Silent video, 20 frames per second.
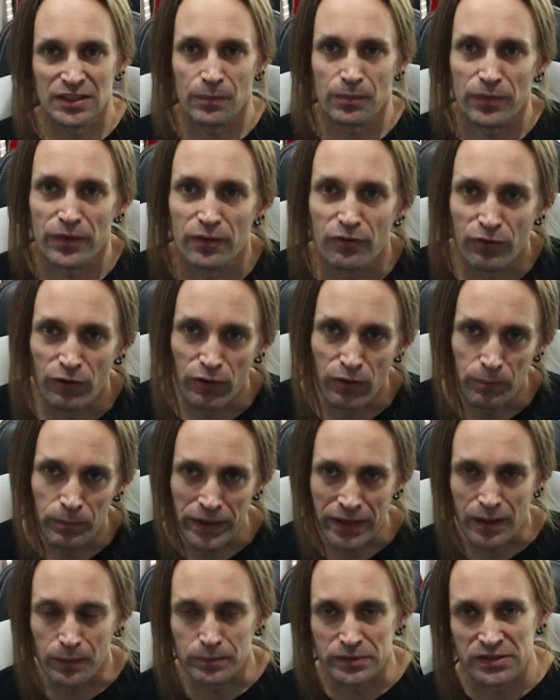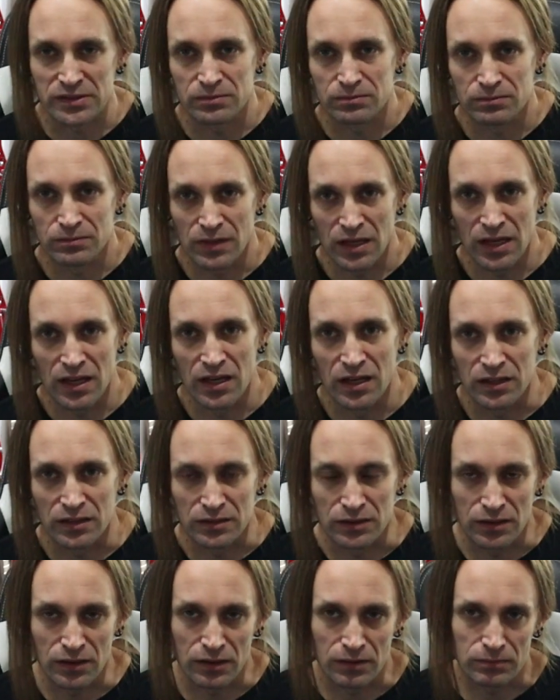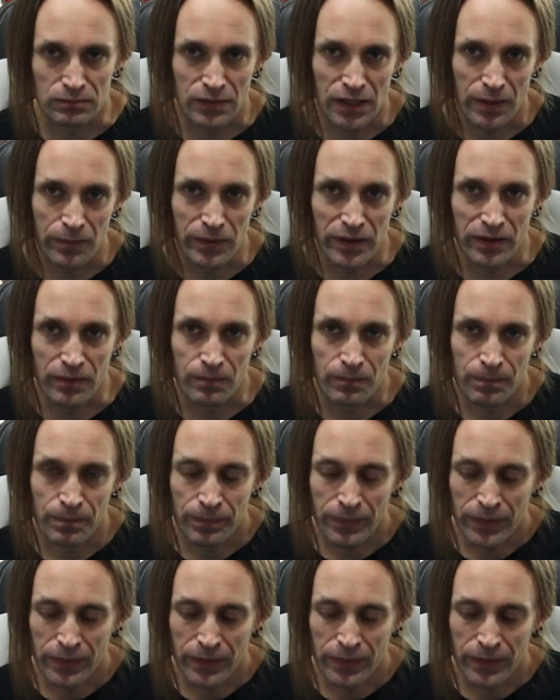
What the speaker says: except for the pickups, and maybe